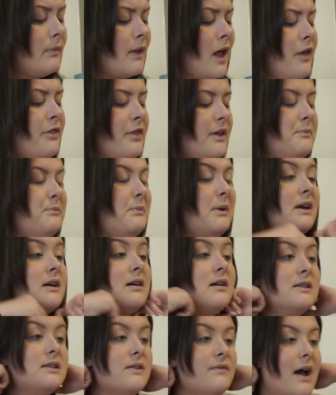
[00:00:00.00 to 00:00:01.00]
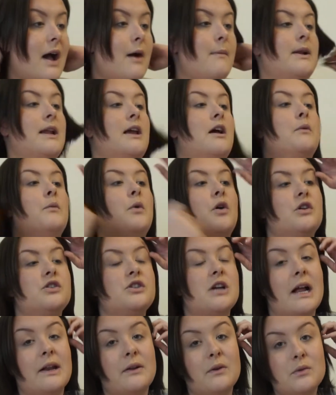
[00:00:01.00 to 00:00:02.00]
I think because of how many I
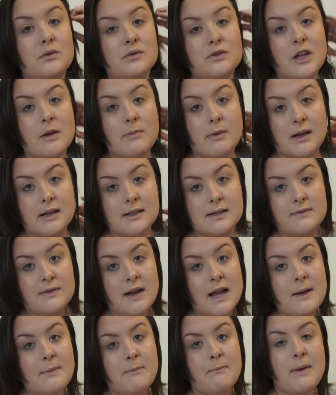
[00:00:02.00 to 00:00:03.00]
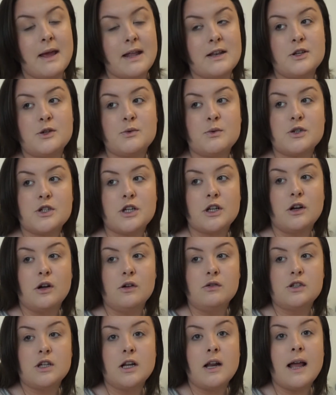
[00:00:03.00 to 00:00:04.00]
watch, and also because of like binge watching
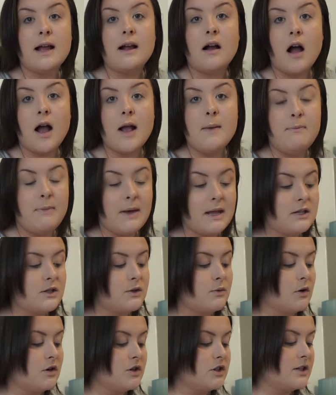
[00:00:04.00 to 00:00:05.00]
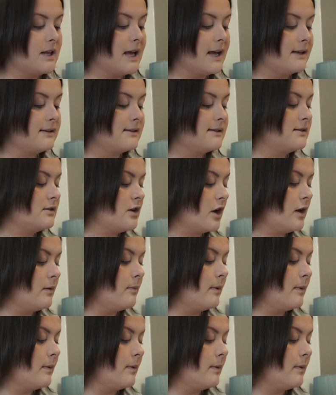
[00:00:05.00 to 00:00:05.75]
culture, like I binge watch things so